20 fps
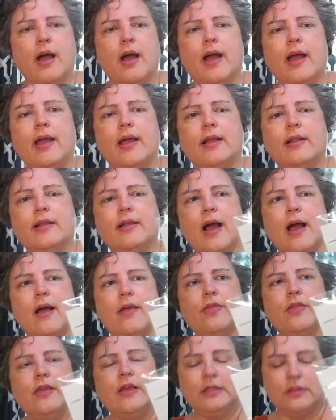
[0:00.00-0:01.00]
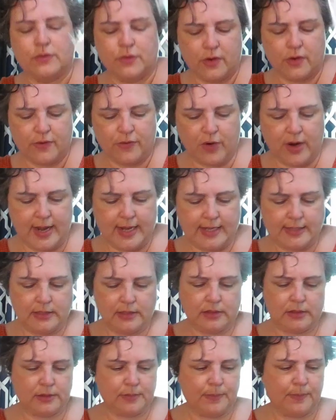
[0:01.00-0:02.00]
I had got these for
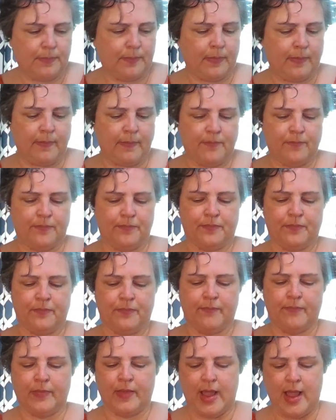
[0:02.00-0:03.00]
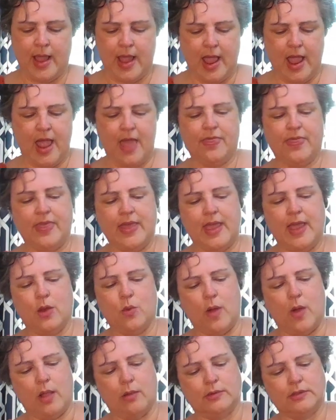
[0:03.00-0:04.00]
friends. And
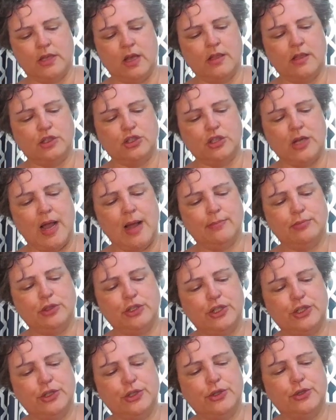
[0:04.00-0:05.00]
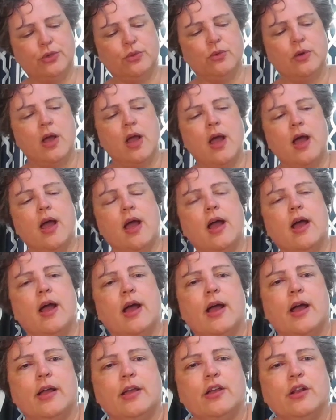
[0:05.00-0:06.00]
then while I was on the shop too,
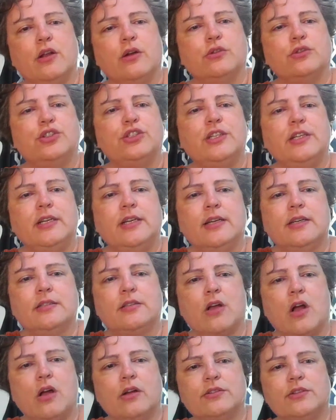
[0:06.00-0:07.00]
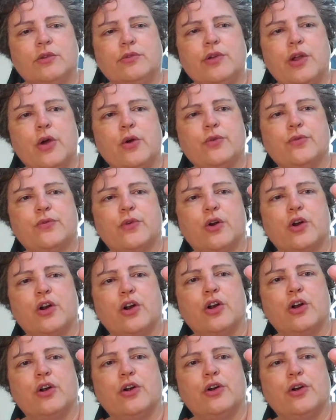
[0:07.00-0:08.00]
uh, you know, she is also known for
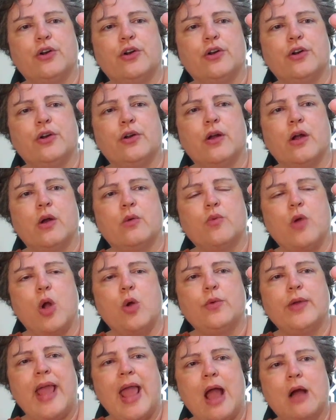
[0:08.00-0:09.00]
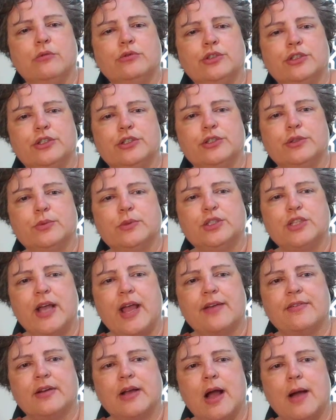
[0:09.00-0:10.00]
her uh, row counters, which I
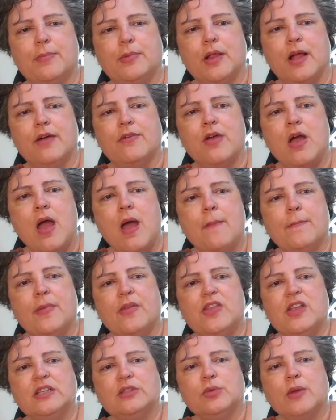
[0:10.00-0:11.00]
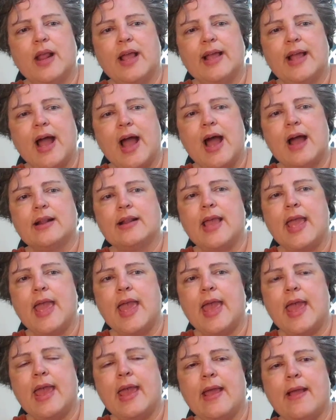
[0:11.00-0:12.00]
have a couple of, but this one I got
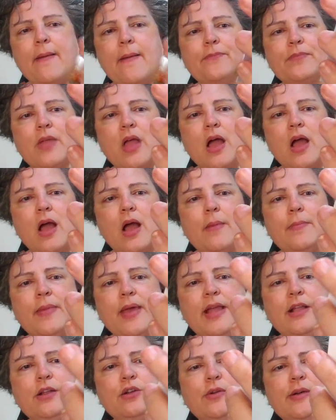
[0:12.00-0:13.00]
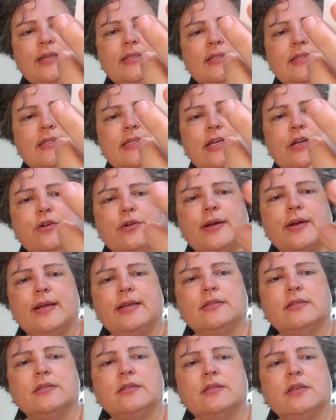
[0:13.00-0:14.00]
a um, increase
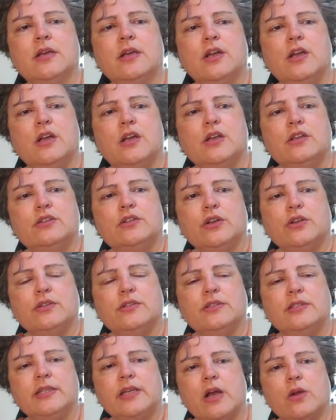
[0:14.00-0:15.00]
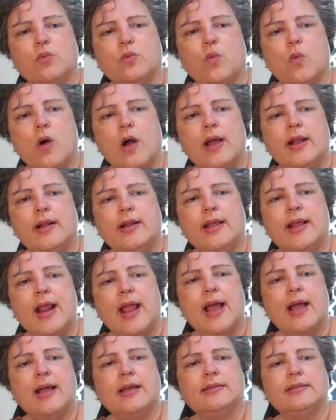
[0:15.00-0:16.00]
decrease. So you see on one, it
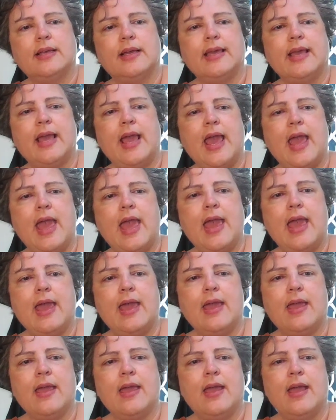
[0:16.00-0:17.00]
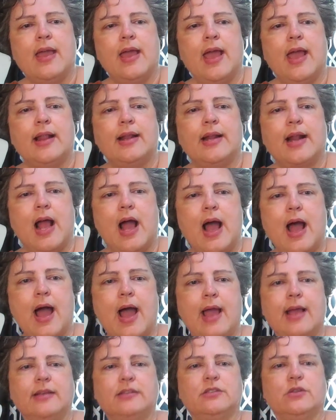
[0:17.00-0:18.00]
has a K and an
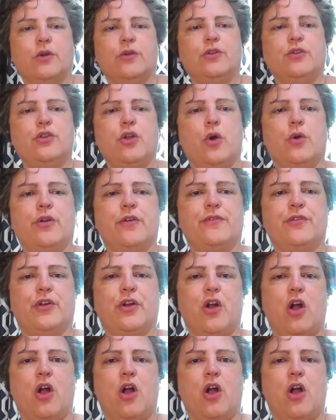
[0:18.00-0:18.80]
I, so you know if